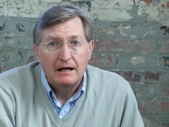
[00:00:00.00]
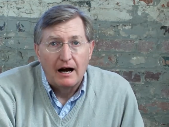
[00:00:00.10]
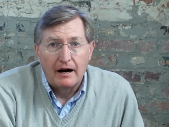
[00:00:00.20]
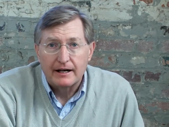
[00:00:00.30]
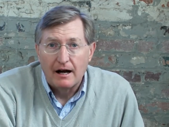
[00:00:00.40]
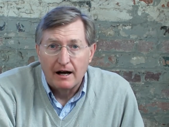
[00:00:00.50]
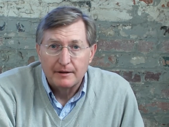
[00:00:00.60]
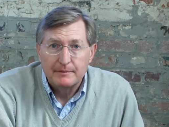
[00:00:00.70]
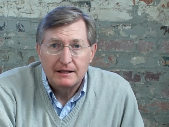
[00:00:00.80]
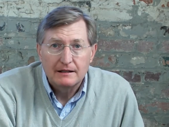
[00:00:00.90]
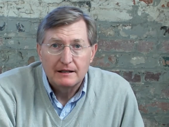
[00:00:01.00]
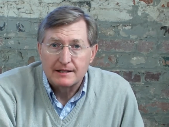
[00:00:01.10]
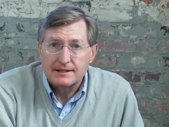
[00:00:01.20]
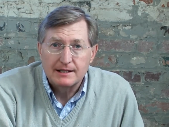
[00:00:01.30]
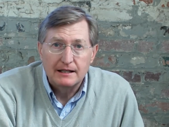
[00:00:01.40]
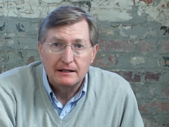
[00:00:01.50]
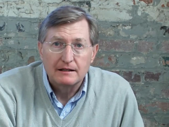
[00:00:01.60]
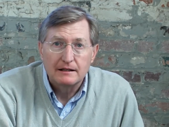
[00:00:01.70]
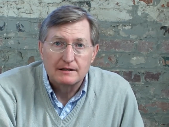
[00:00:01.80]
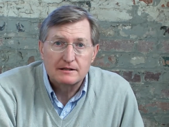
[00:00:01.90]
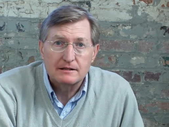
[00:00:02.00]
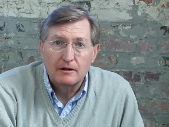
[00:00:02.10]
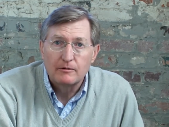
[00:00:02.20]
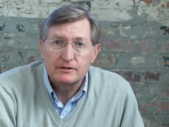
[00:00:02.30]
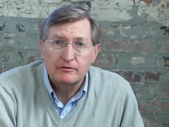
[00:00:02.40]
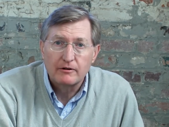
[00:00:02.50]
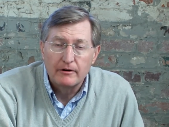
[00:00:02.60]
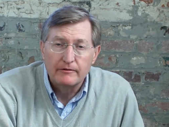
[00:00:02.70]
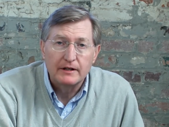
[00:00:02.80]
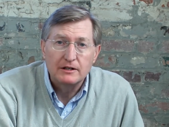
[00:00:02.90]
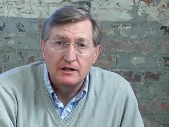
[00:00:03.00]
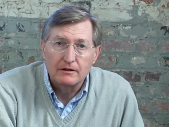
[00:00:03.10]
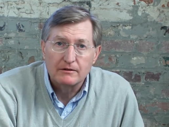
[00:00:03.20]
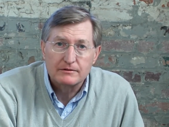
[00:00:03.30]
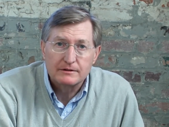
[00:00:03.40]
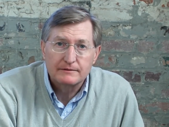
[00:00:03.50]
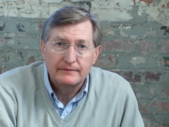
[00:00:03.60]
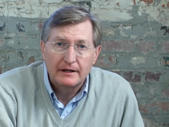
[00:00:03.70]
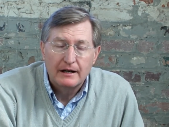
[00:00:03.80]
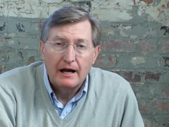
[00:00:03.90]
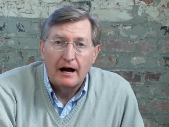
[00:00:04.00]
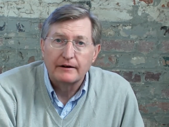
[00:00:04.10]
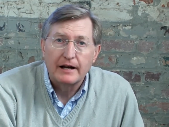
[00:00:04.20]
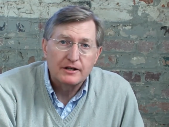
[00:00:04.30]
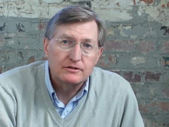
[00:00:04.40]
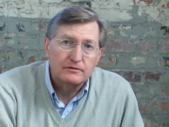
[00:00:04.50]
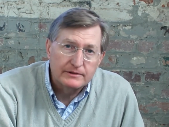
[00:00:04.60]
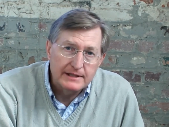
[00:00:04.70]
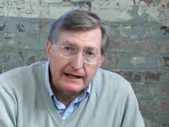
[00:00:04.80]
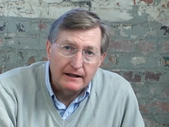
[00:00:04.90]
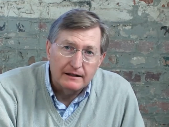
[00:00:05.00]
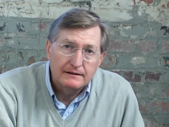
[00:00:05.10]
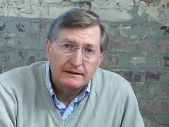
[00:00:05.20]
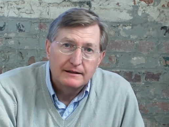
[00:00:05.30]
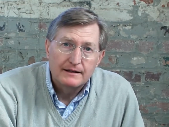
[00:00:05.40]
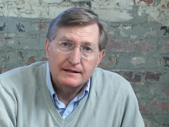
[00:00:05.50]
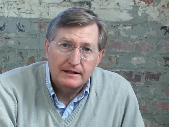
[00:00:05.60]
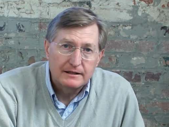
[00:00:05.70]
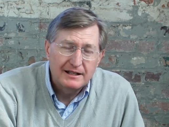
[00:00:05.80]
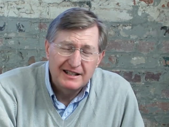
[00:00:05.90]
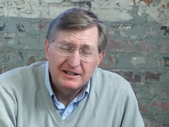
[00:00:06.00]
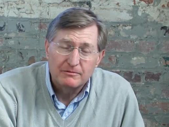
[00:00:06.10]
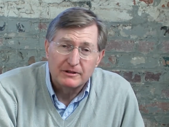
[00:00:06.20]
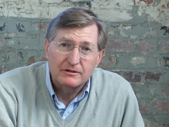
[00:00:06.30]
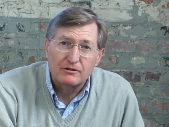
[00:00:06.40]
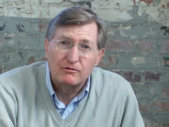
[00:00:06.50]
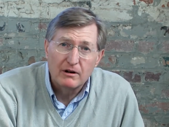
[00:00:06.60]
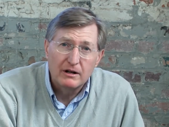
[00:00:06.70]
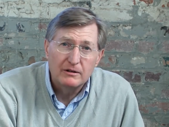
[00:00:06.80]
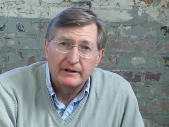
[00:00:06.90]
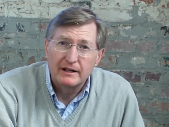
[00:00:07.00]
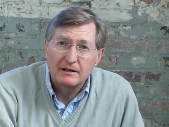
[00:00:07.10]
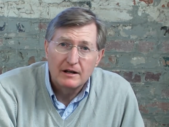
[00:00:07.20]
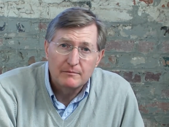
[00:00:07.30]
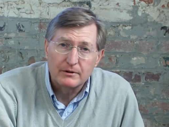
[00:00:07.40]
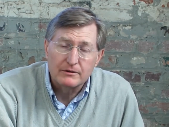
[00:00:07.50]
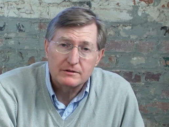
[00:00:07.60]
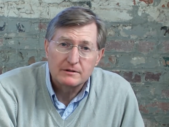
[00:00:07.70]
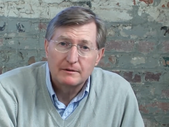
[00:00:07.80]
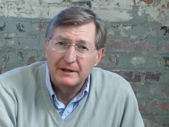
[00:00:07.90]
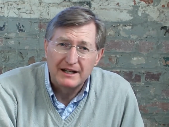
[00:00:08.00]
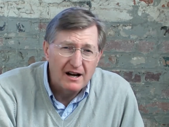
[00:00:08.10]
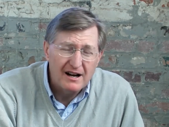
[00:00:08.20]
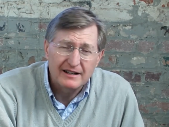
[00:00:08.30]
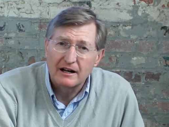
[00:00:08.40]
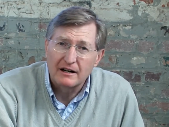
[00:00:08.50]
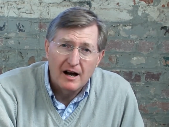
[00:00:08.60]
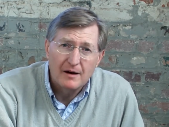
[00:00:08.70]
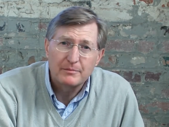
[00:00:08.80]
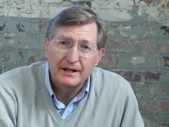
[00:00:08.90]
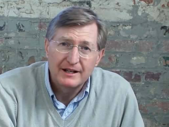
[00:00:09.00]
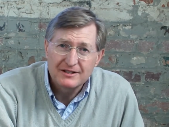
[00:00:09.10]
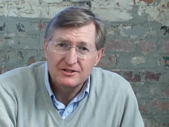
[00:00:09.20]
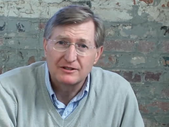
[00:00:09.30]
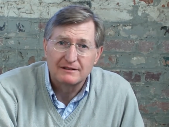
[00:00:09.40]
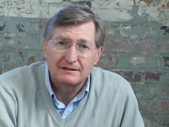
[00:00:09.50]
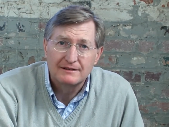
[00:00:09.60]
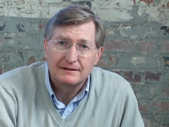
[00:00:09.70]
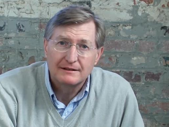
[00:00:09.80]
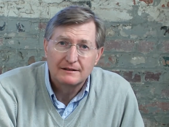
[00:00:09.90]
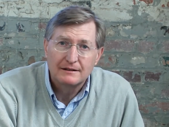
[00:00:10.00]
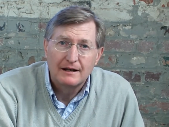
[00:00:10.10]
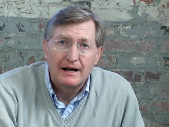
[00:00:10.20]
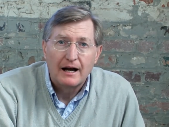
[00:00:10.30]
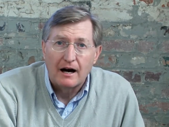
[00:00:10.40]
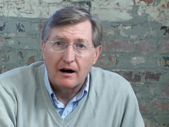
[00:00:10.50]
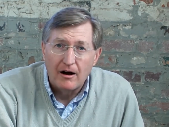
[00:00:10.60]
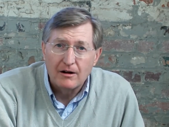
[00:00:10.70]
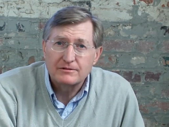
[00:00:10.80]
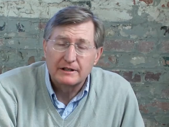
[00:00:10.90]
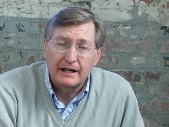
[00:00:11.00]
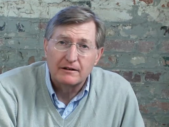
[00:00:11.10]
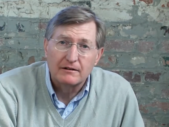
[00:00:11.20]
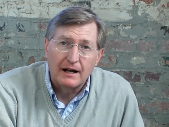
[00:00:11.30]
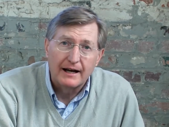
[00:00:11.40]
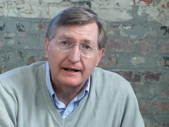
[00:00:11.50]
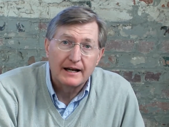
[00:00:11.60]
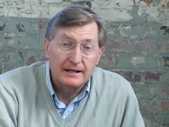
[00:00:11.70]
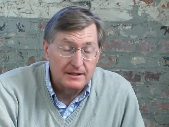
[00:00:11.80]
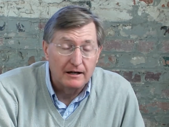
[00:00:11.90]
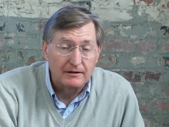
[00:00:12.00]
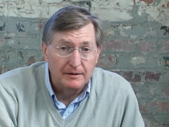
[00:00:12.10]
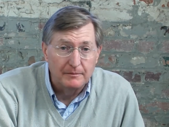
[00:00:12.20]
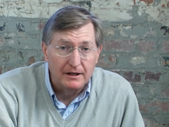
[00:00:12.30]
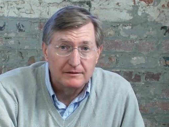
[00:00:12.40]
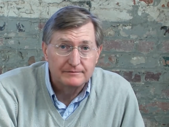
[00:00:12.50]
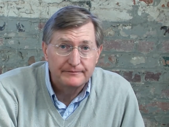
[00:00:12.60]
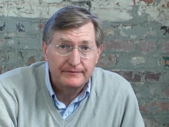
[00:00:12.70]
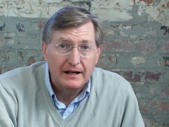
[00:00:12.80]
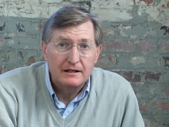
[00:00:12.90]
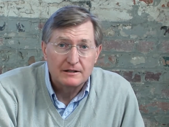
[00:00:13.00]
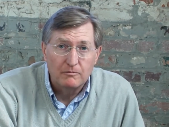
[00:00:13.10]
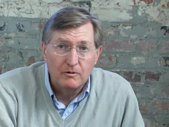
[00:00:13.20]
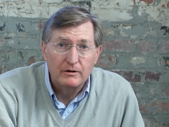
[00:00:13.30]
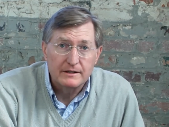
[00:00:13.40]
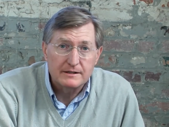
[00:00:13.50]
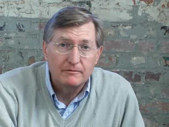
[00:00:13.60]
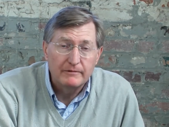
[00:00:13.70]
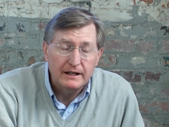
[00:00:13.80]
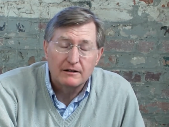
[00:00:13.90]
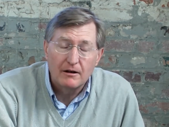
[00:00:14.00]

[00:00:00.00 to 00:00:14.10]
Our economy has seen its slowest growth in years. Our national debt is continuing to grow in numbers beyond our comprehension. Our alternator light has now come on to warn us that we can